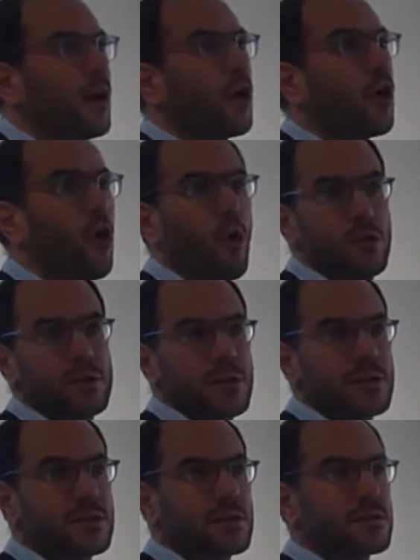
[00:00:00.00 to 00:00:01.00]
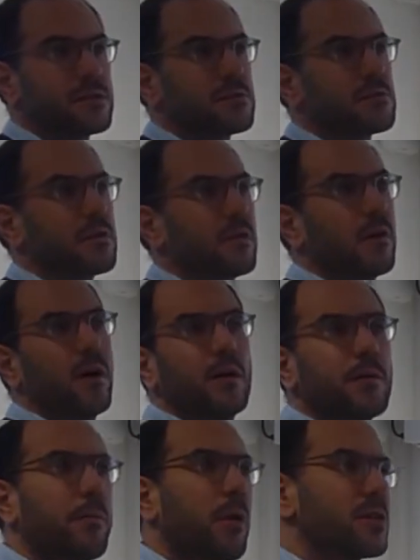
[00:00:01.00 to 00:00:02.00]
causes
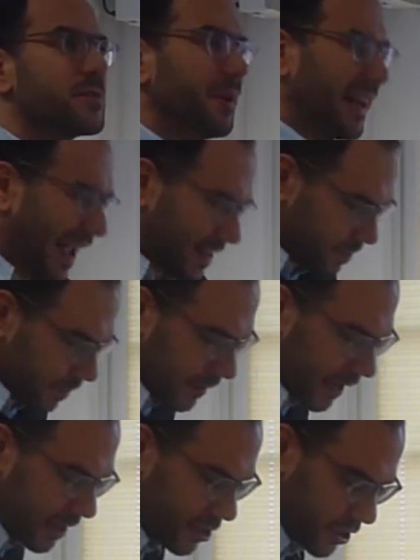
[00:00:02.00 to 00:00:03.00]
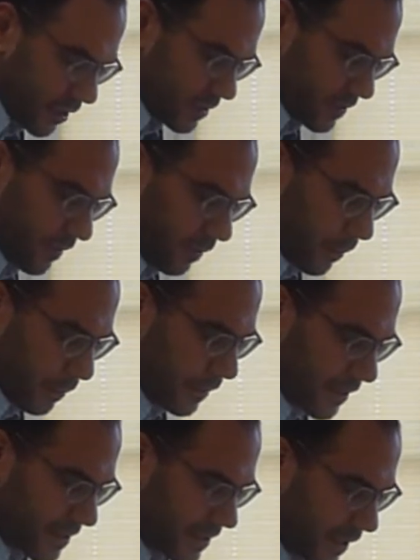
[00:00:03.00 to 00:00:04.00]
and possible explanations for what we're
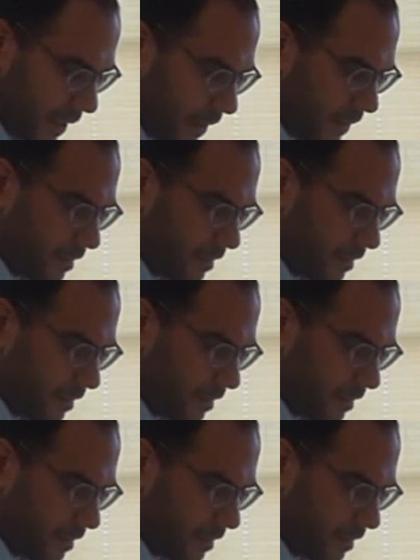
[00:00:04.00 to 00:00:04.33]
seeing.